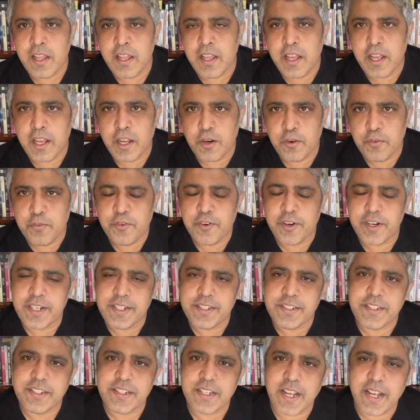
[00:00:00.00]
Hello
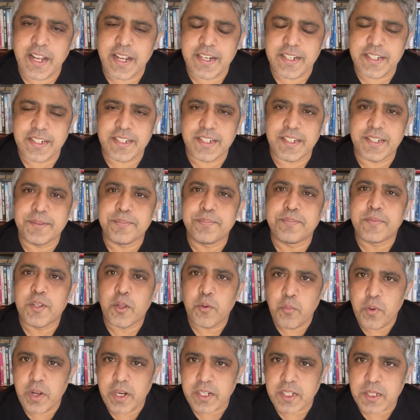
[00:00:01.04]
friends and
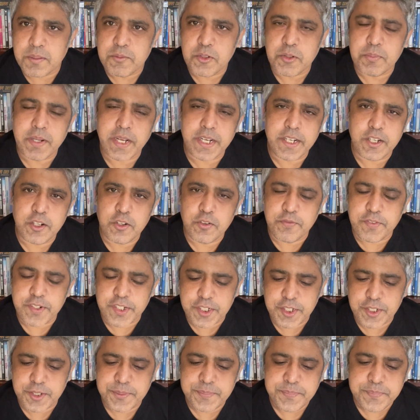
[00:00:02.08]
welcome to my new
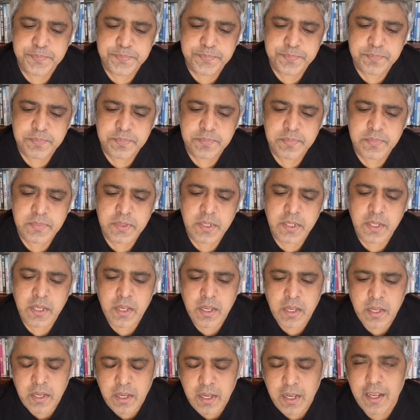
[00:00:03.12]
video.
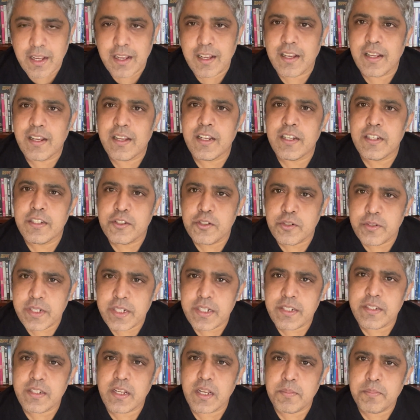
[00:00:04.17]
In
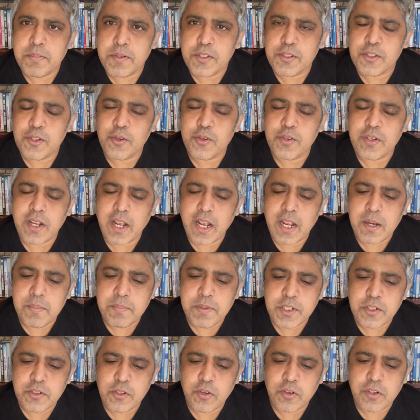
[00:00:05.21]
today's episode I'll be
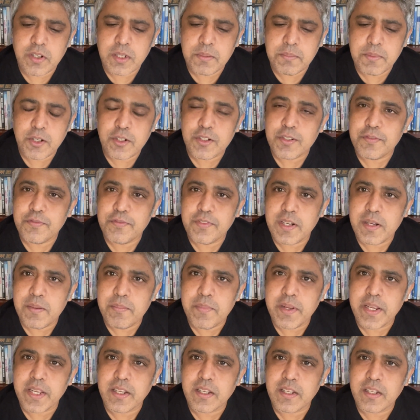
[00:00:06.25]
talking about a
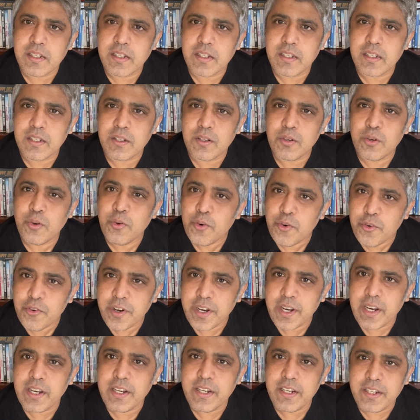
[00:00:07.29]
filmmaker who
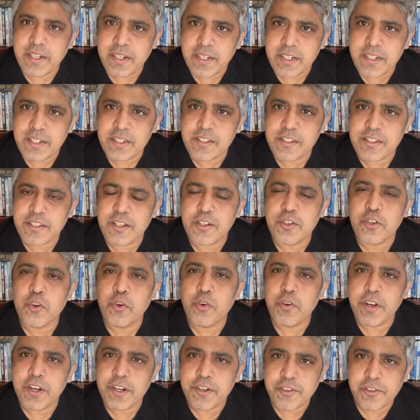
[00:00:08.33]
really needs
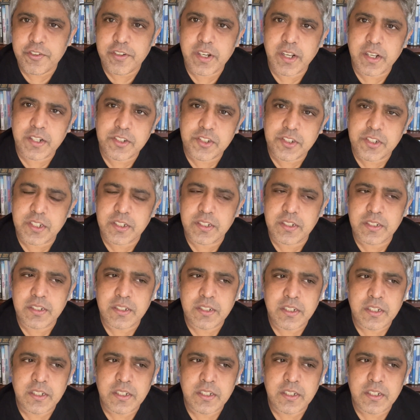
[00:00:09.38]
no introduction